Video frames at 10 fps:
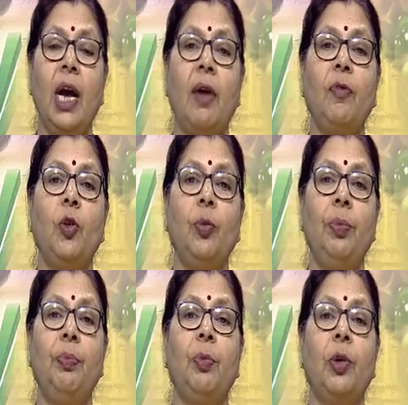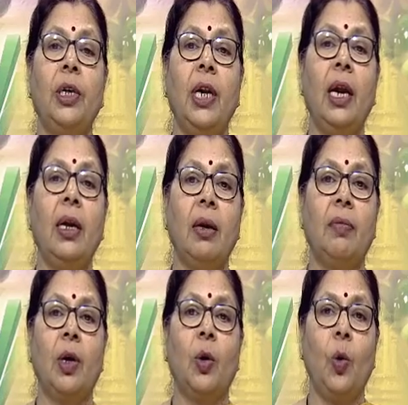we have to protect
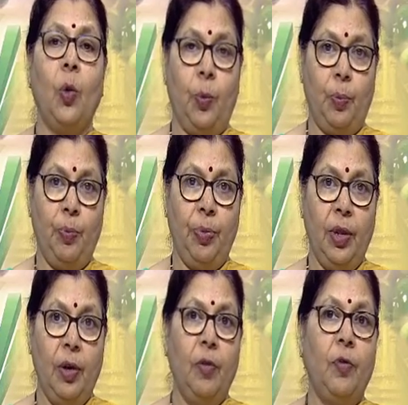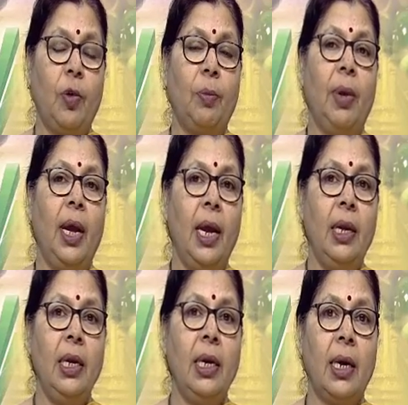our home from
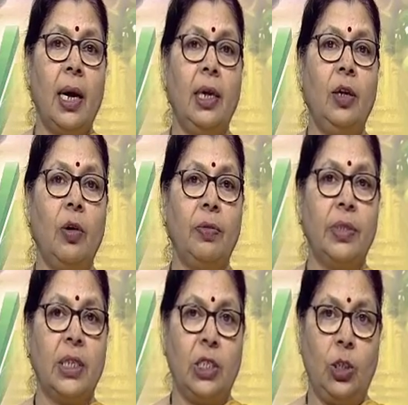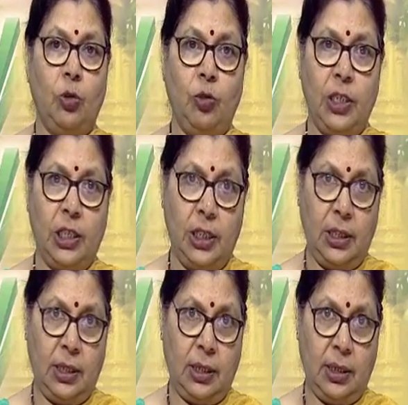any kind of such
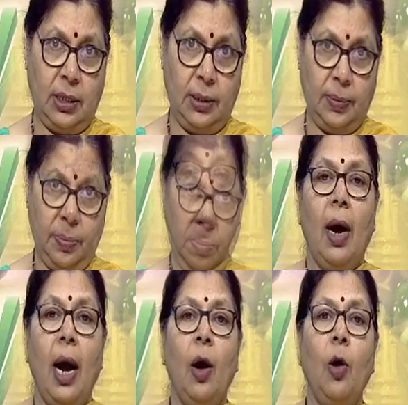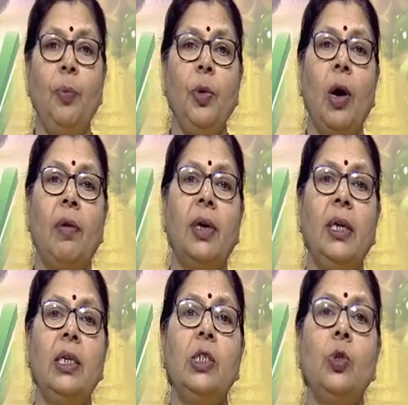situations. I hope you have
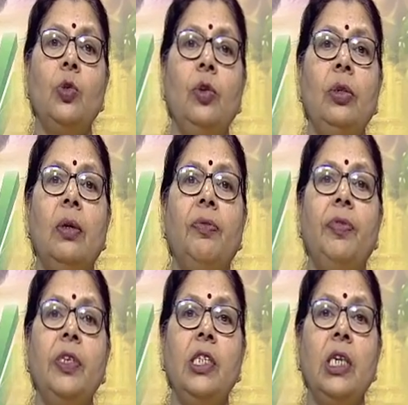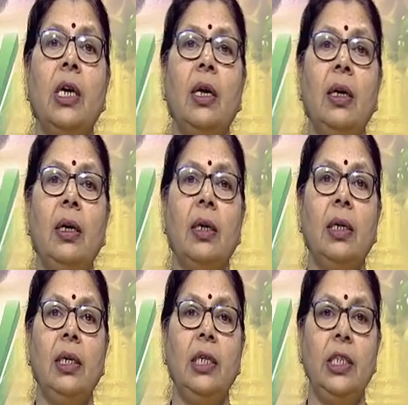understood the physical
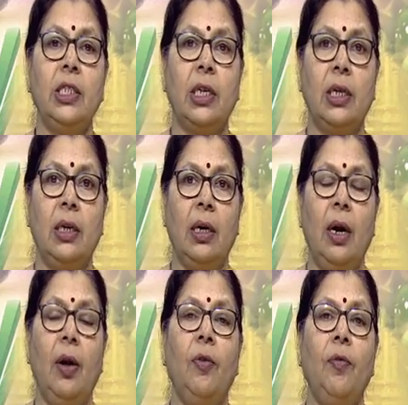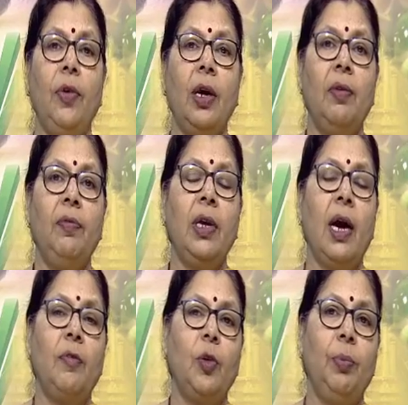condition where we
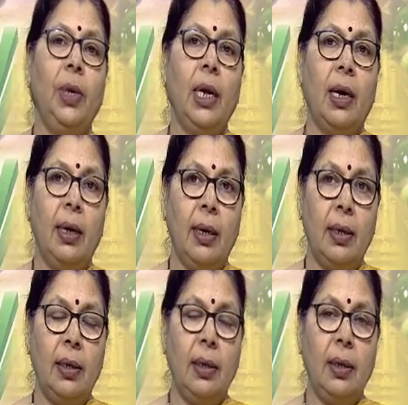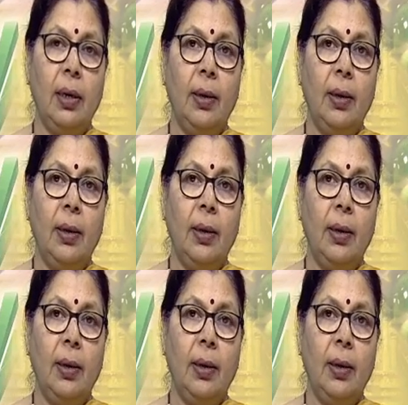have to be alert,